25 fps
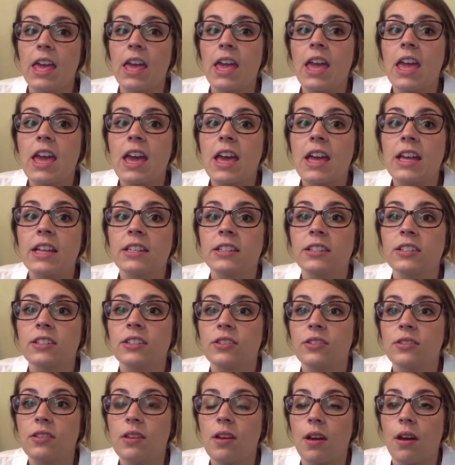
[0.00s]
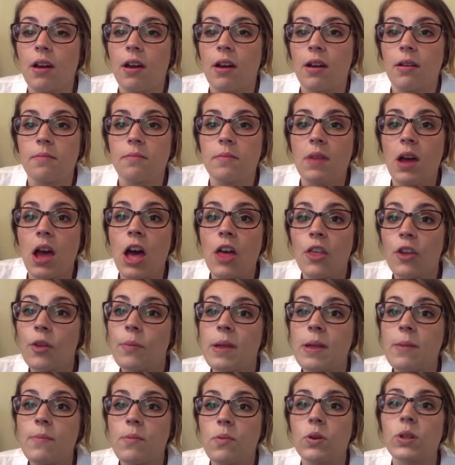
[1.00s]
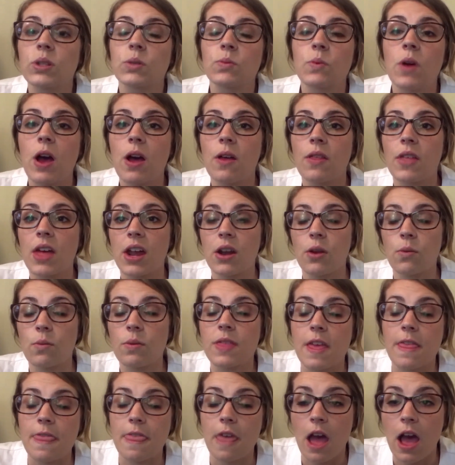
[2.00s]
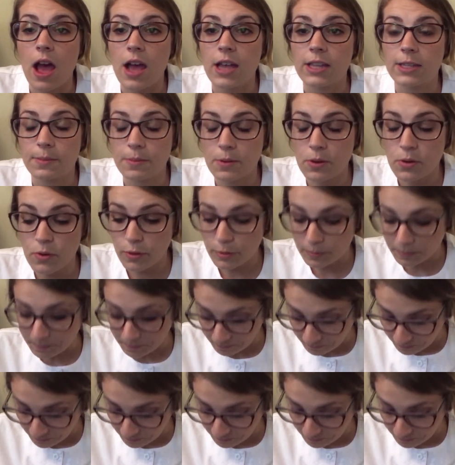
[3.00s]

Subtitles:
and other people as well that are within the hospital.